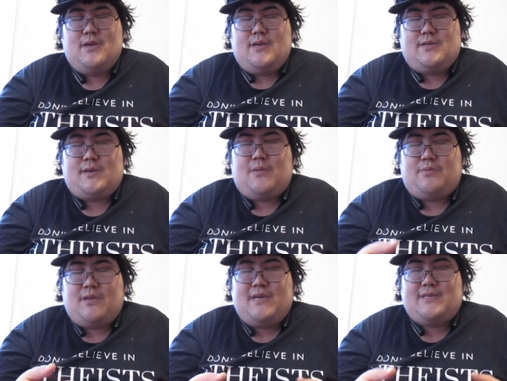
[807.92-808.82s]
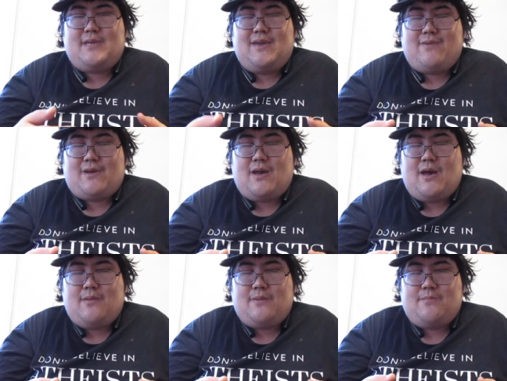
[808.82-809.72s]
So please leave a
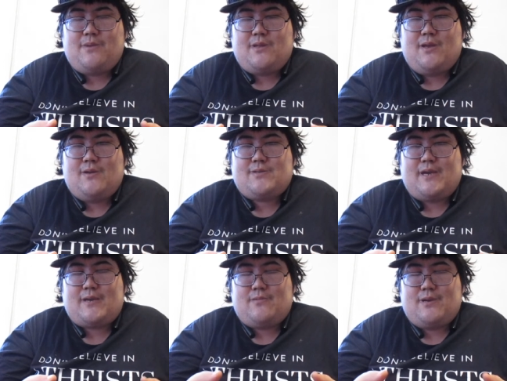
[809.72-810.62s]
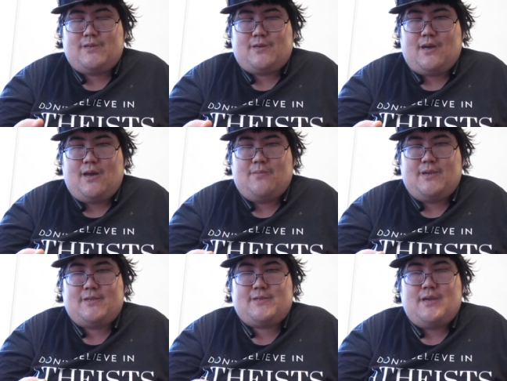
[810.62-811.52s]
comment below so I can read your
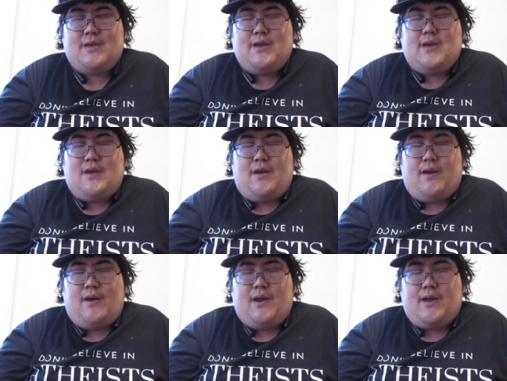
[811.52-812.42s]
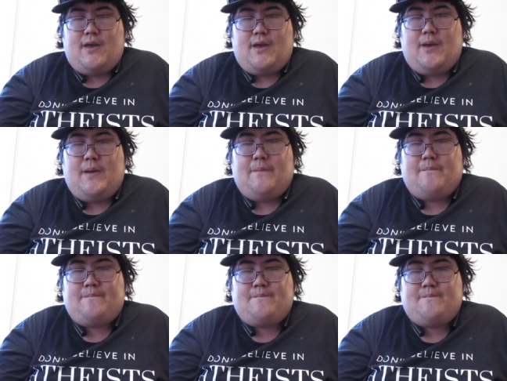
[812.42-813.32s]
comments.
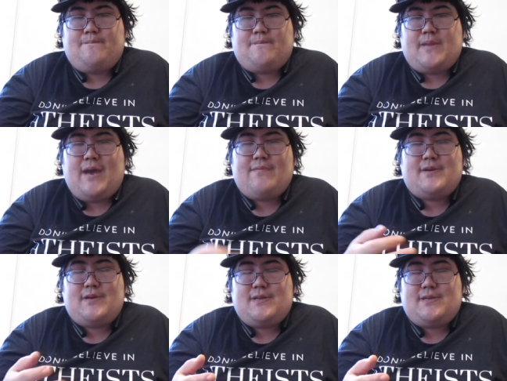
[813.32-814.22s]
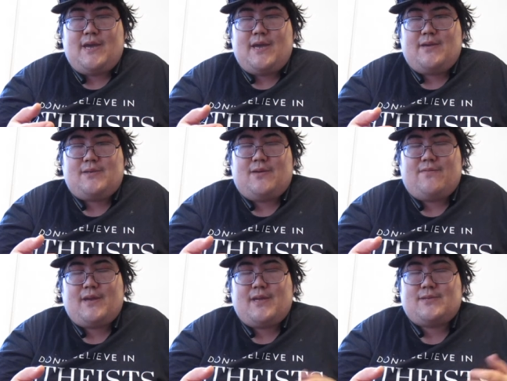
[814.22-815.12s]
Alright, have a good day. Don't
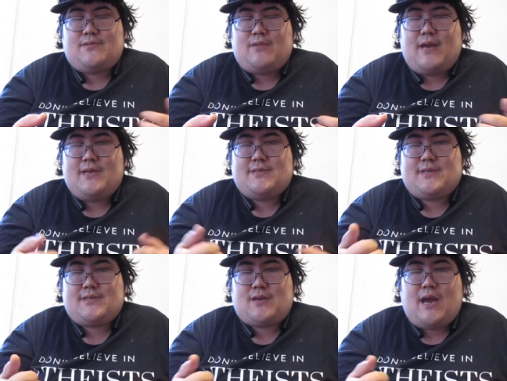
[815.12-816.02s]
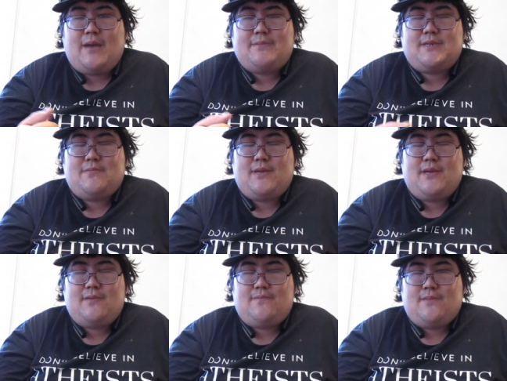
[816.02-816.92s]
forget to rate and subscribe to me,